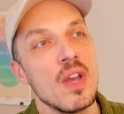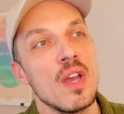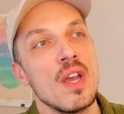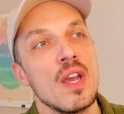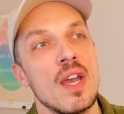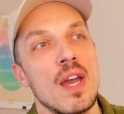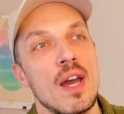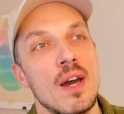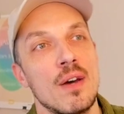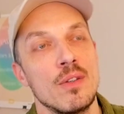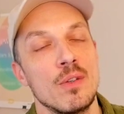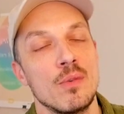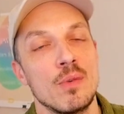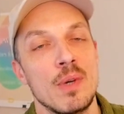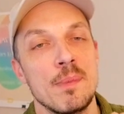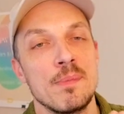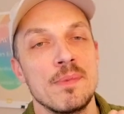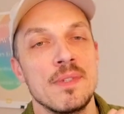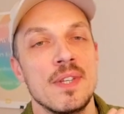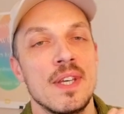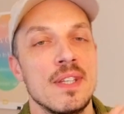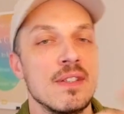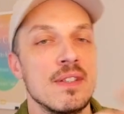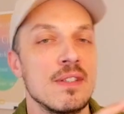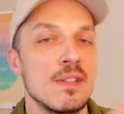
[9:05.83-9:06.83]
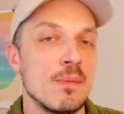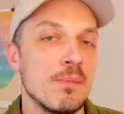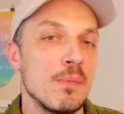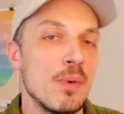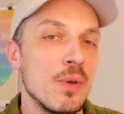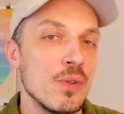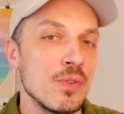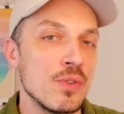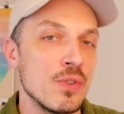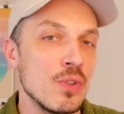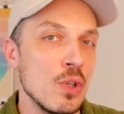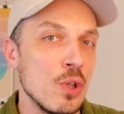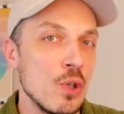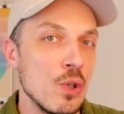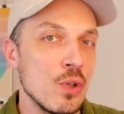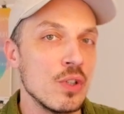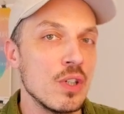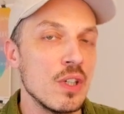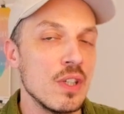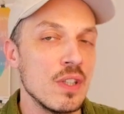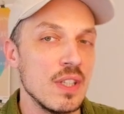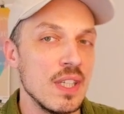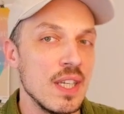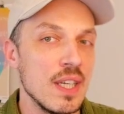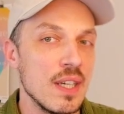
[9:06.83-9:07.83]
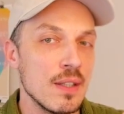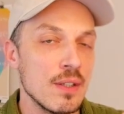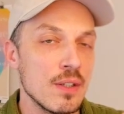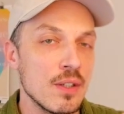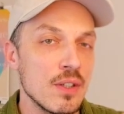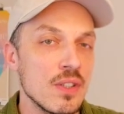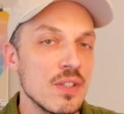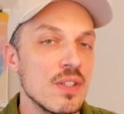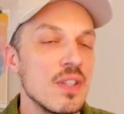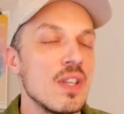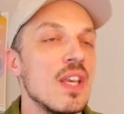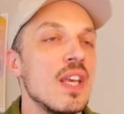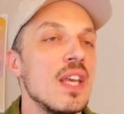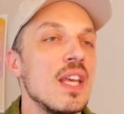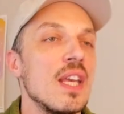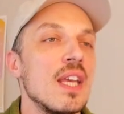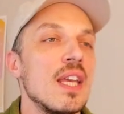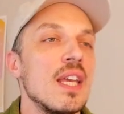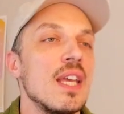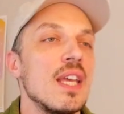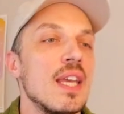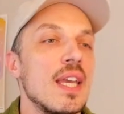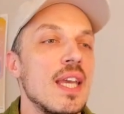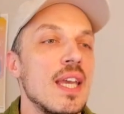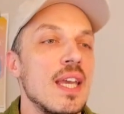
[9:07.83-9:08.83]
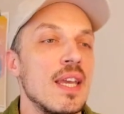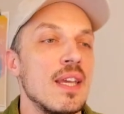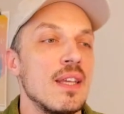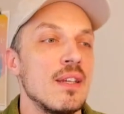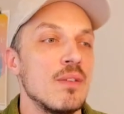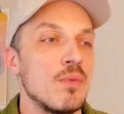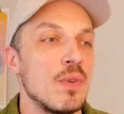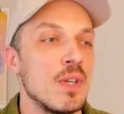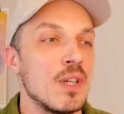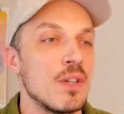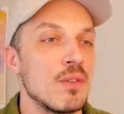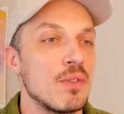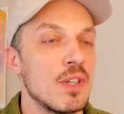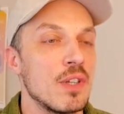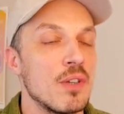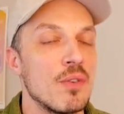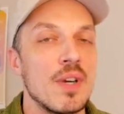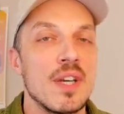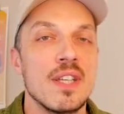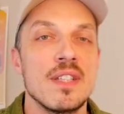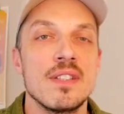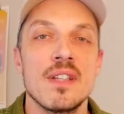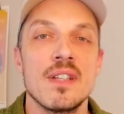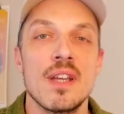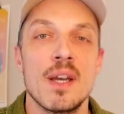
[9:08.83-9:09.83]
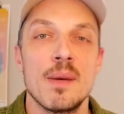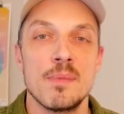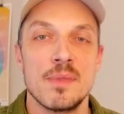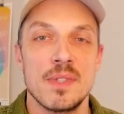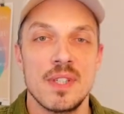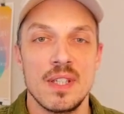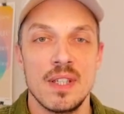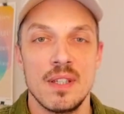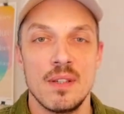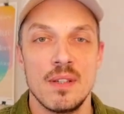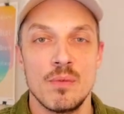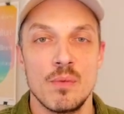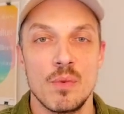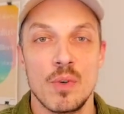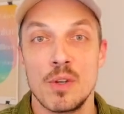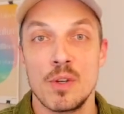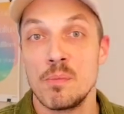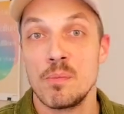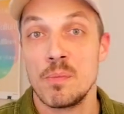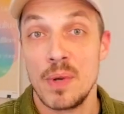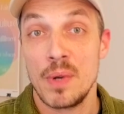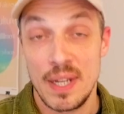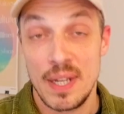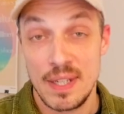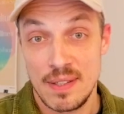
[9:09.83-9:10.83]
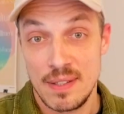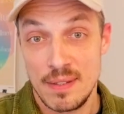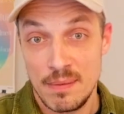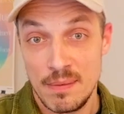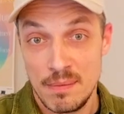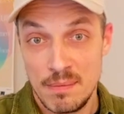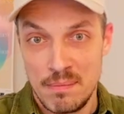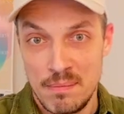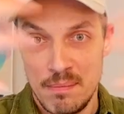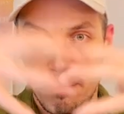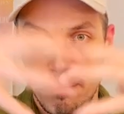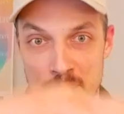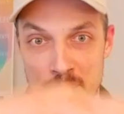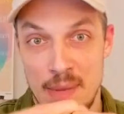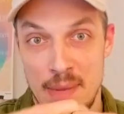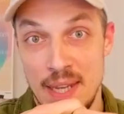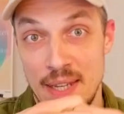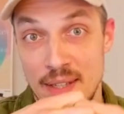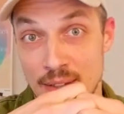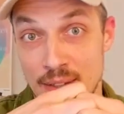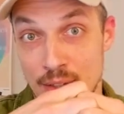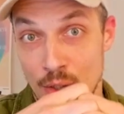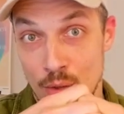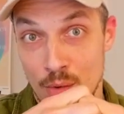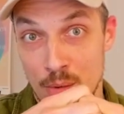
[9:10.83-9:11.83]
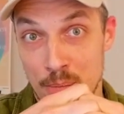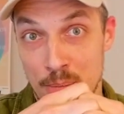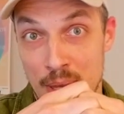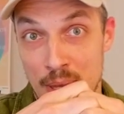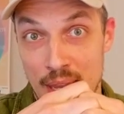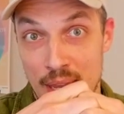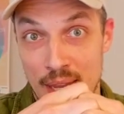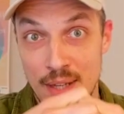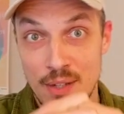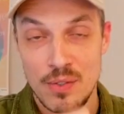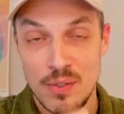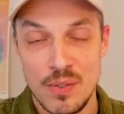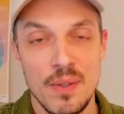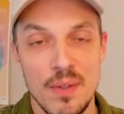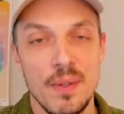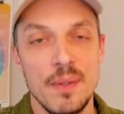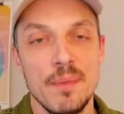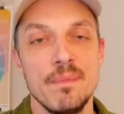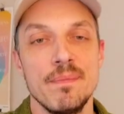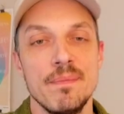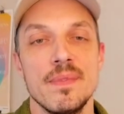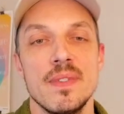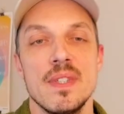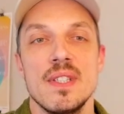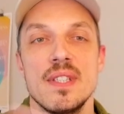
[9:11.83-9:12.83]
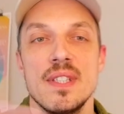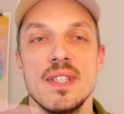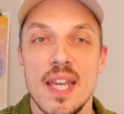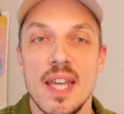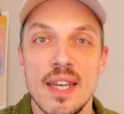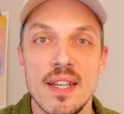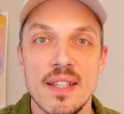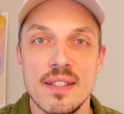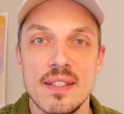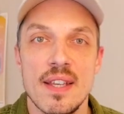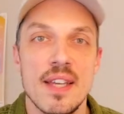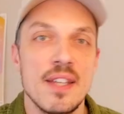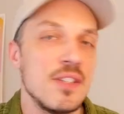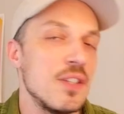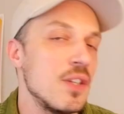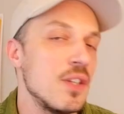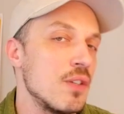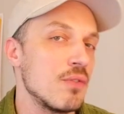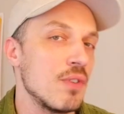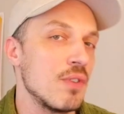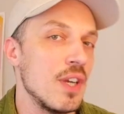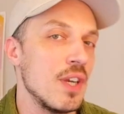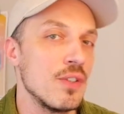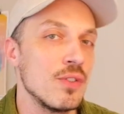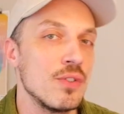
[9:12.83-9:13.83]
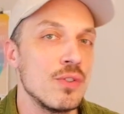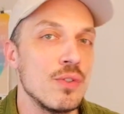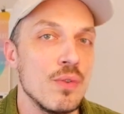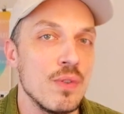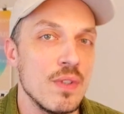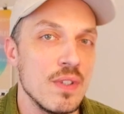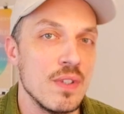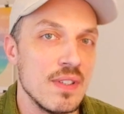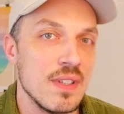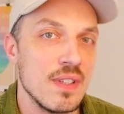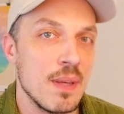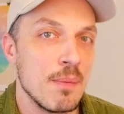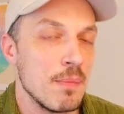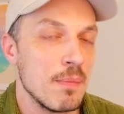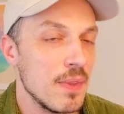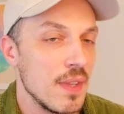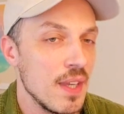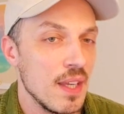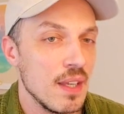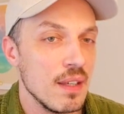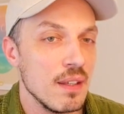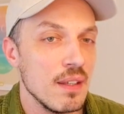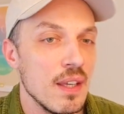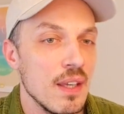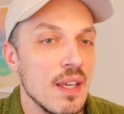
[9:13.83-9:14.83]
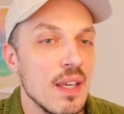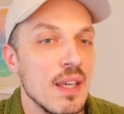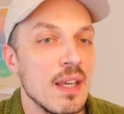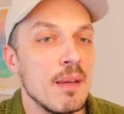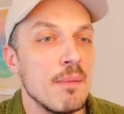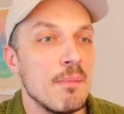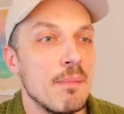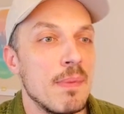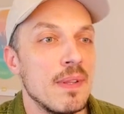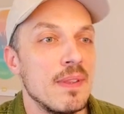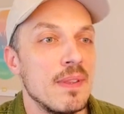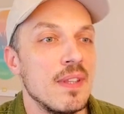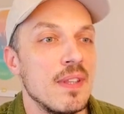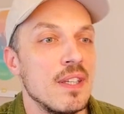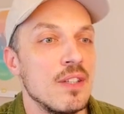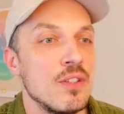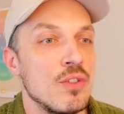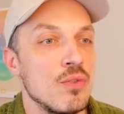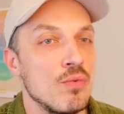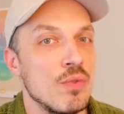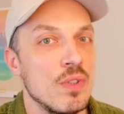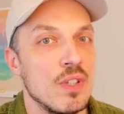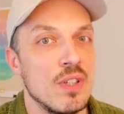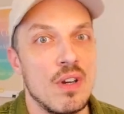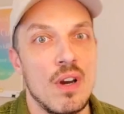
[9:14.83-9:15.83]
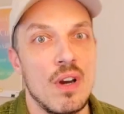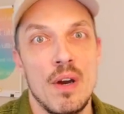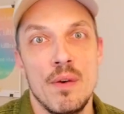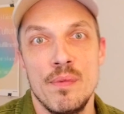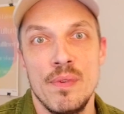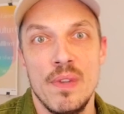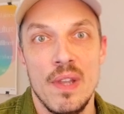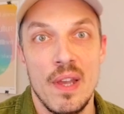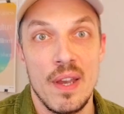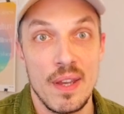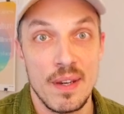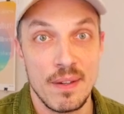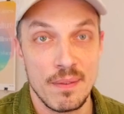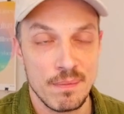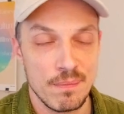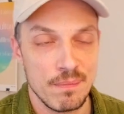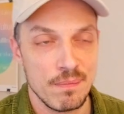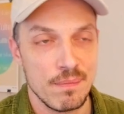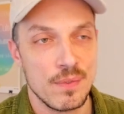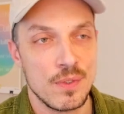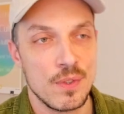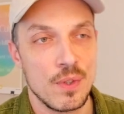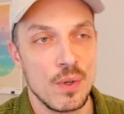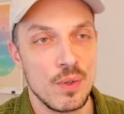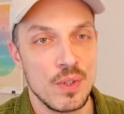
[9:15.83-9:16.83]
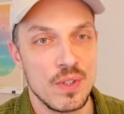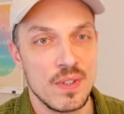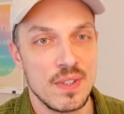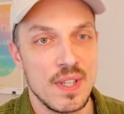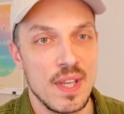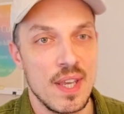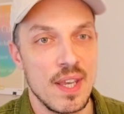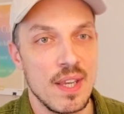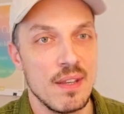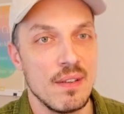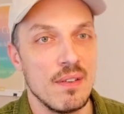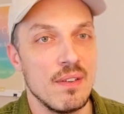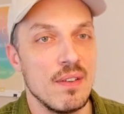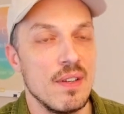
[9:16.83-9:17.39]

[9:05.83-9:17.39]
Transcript: how the website is supposed to look on the others. And when a request comes in, WordPress makes you a page. Static site generators do the same thing, but they do it offline, so to say.